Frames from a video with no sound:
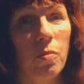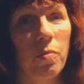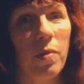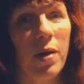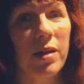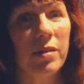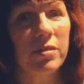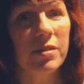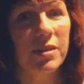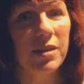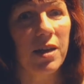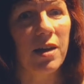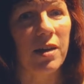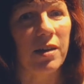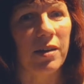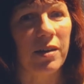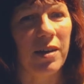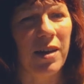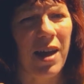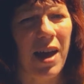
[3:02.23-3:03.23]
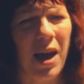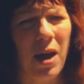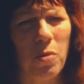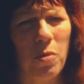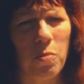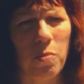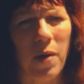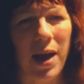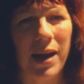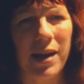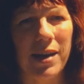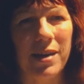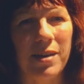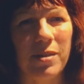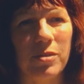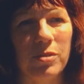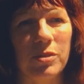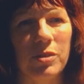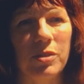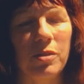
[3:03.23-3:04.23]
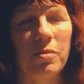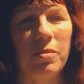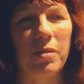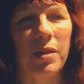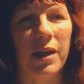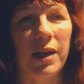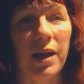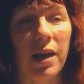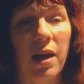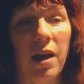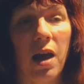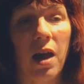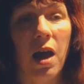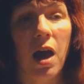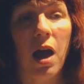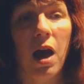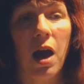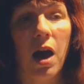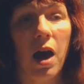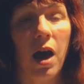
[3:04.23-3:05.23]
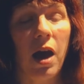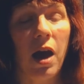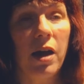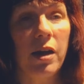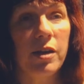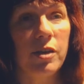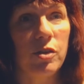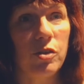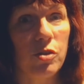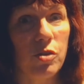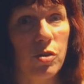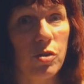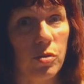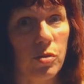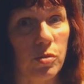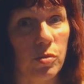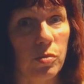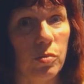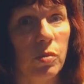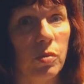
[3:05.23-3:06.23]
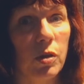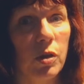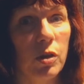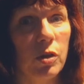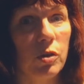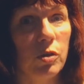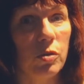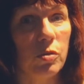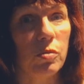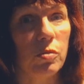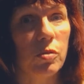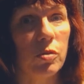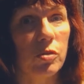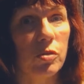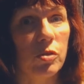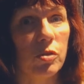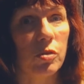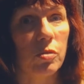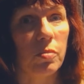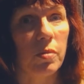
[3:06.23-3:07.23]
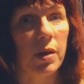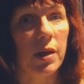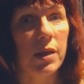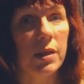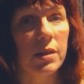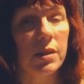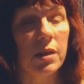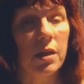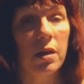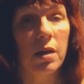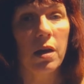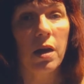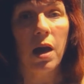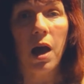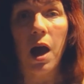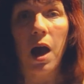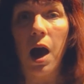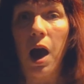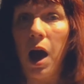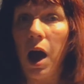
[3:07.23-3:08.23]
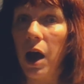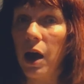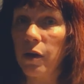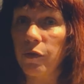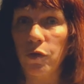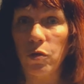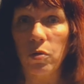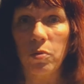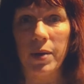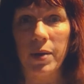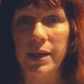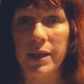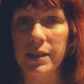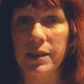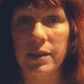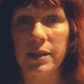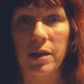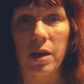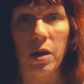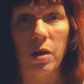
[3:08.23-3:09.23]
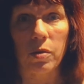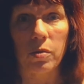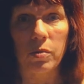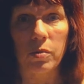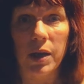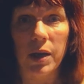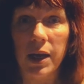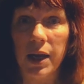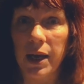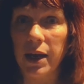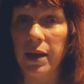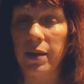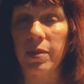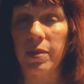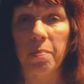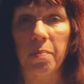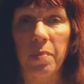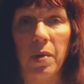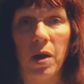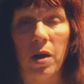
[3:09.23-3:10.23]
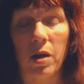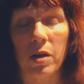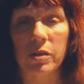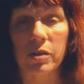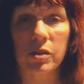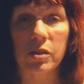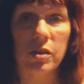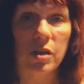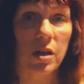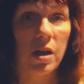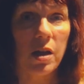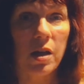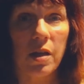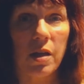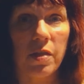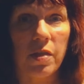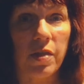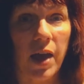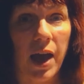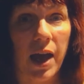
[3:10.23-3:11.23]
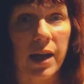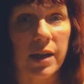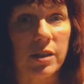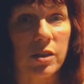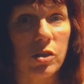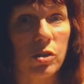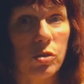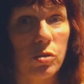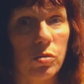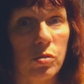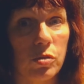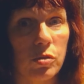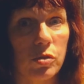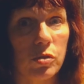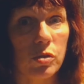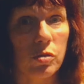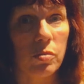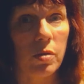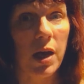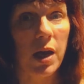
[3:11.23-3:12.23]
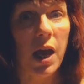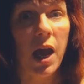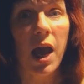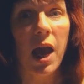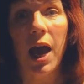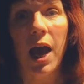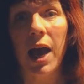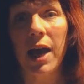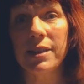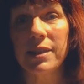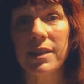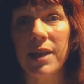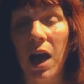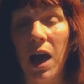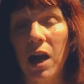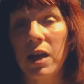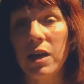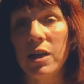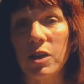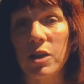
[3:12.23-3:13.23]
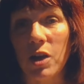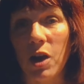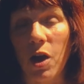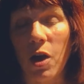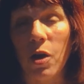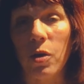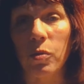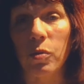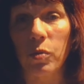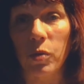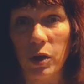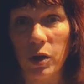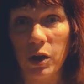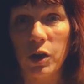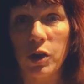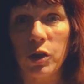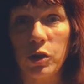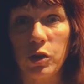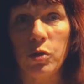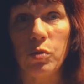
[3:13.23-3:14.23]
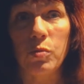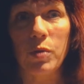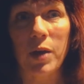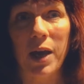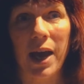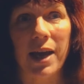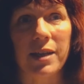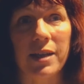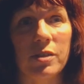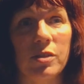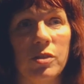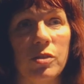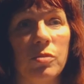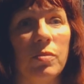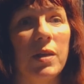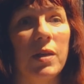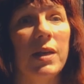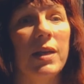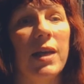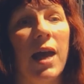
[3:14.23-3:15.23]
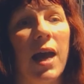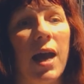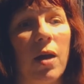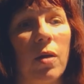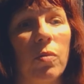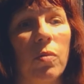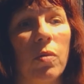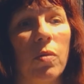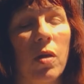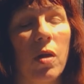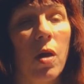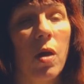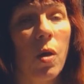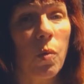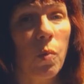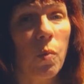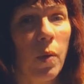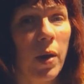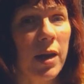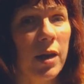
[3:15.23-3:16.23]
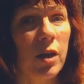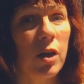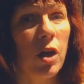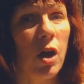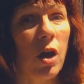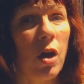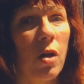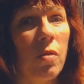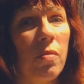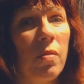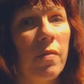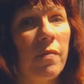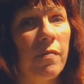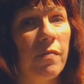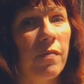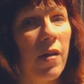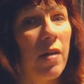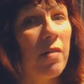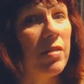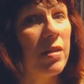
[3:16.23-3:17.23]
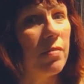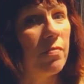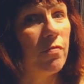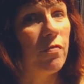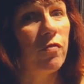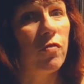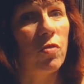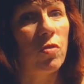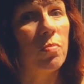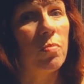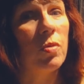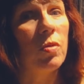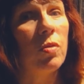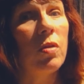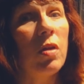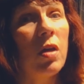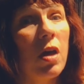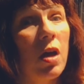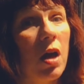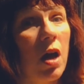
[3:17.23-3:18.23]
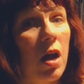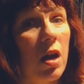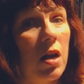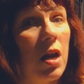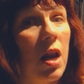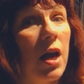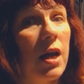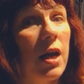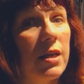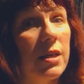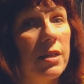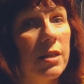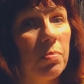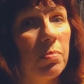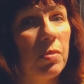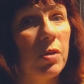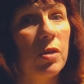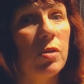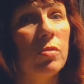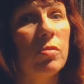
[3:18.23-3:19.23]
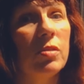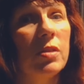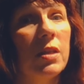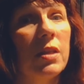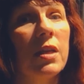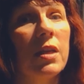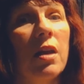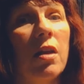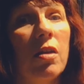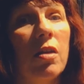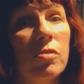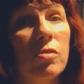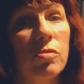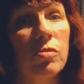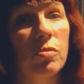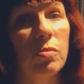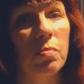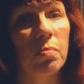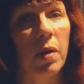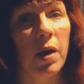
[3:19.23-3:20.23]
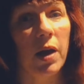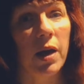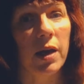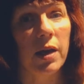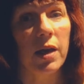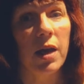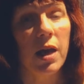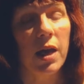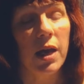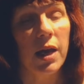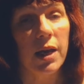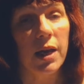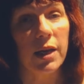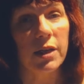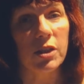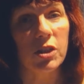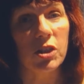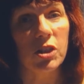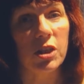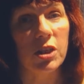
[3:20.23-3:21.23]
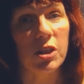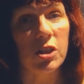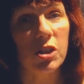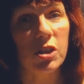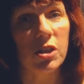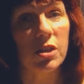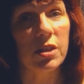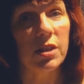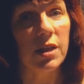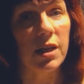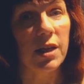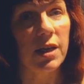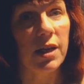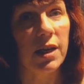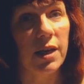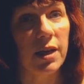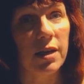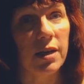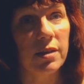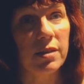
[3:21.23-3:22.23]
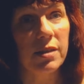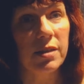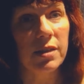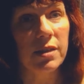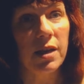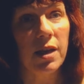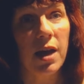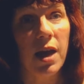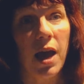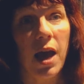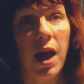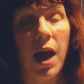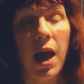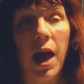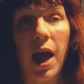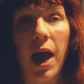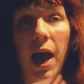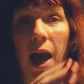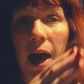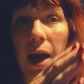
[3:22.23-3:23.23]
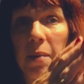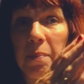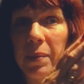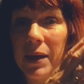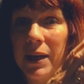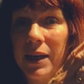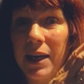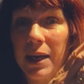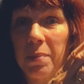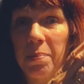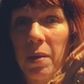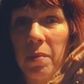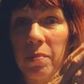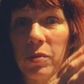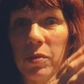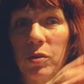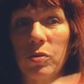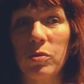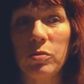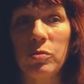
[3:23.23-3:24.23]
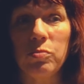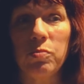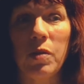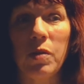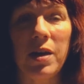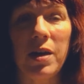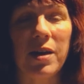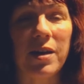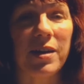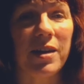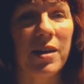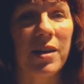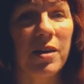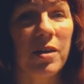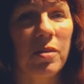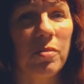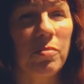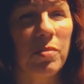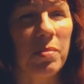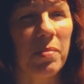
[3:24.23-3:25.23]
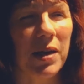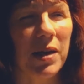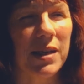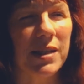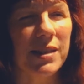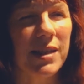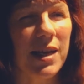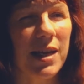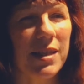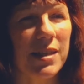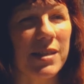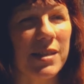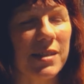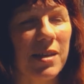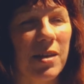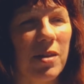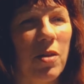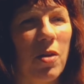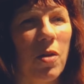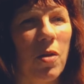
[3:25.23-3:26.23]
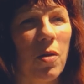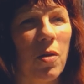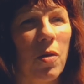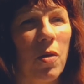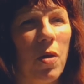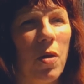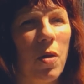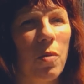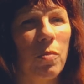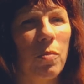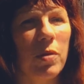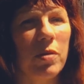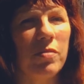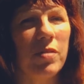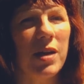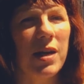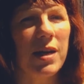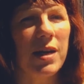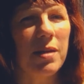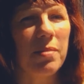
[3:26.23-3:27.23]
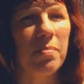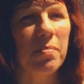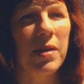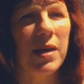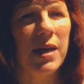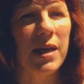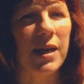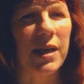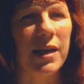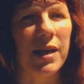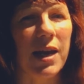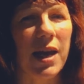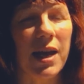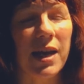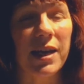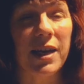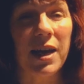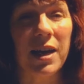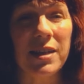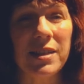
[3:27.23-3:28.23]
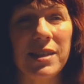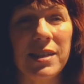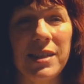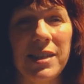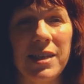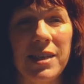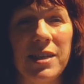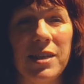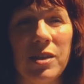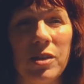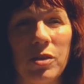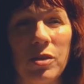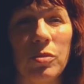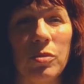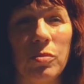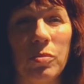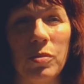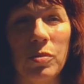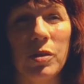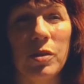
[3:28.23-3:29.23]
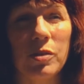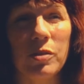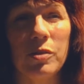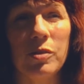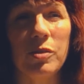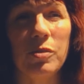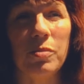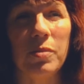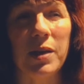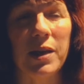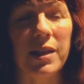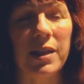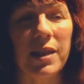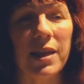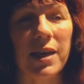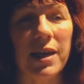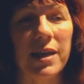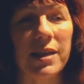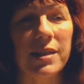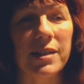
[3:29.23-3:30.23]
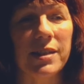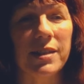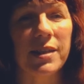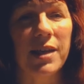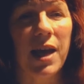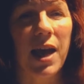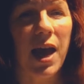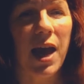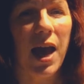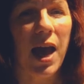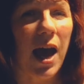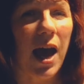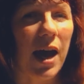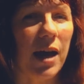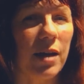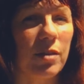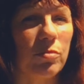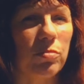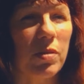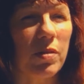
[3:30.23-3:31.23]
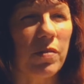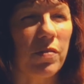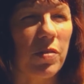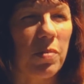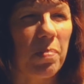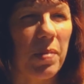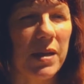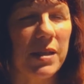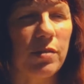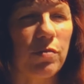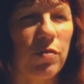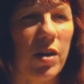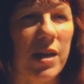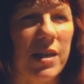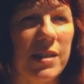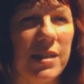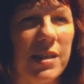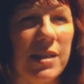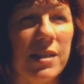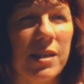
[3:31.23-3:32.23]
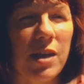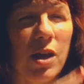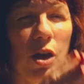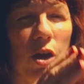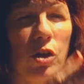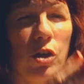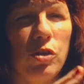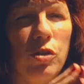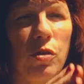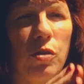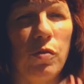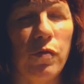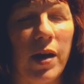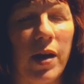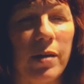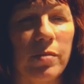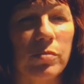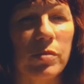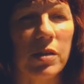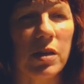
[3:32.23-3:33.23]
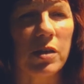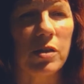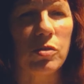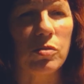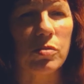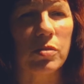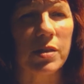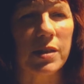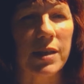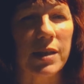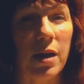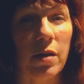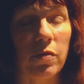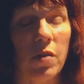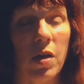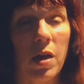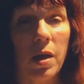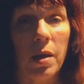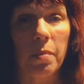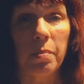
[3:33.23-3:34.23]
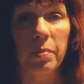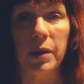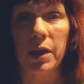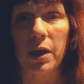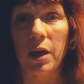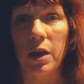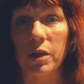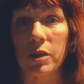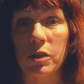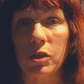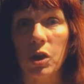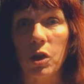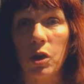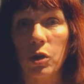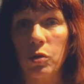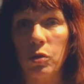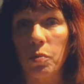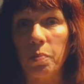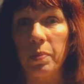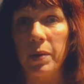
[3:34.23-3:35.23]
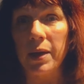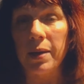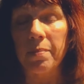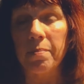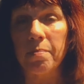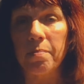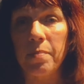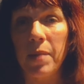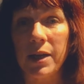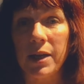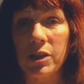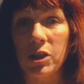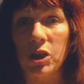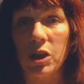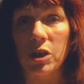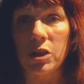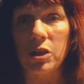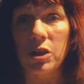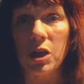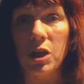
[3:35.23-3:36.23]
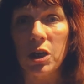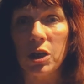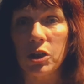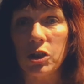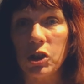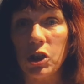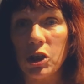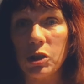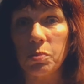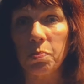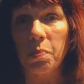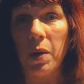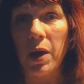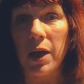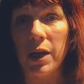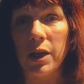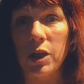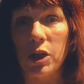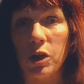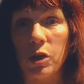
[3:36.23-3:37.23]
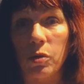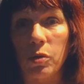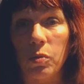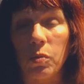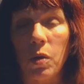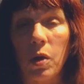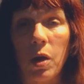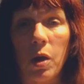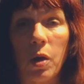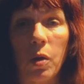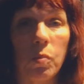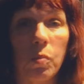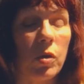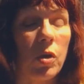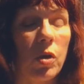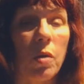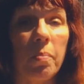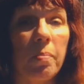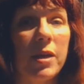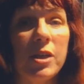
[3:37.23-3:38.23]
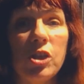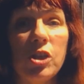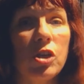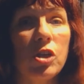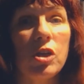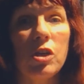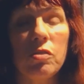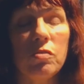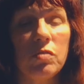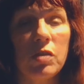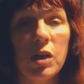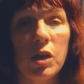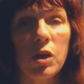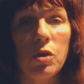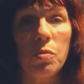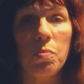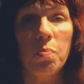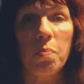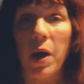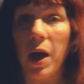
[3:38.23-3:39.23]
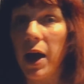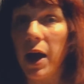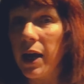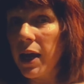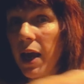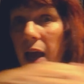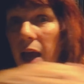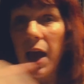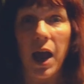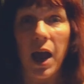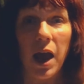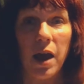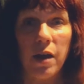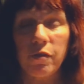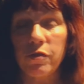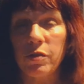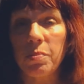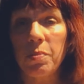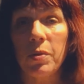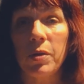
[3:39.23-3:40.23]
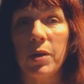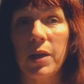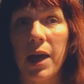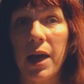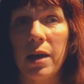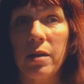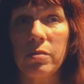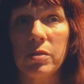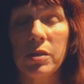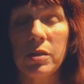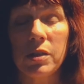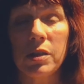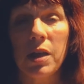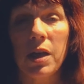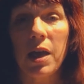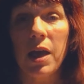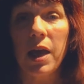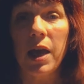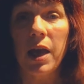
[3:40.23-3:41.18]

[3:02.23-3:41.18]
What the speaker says: Well done, how well you're doing. I knew you could do it. I've always known in the past that you could do it, and I know you can do it now. Way to go, very informal and likely to be used in the classroom by English teachers in England. But keep up the good work. We might say this a lot. We really mean continue doing this. And one of the best phrases, you've outdone yourself because you're being measured just by you. We're not measuring you by everybody else.